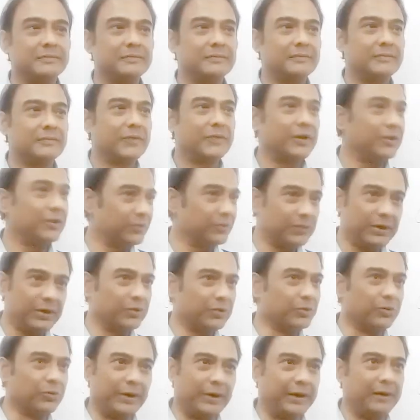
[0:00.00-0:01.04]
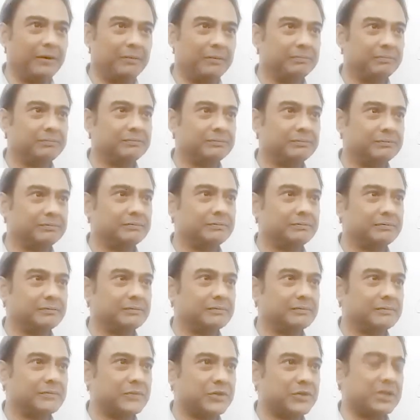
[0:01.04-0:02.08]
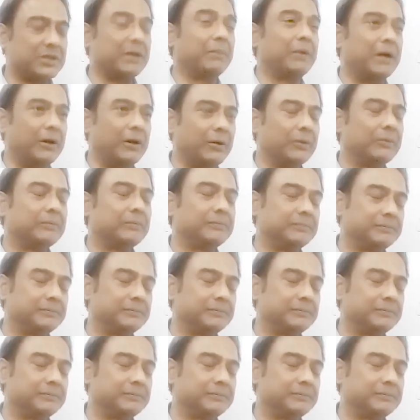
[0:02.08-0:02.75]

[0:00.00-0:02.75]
But you didn't do well. Somehow.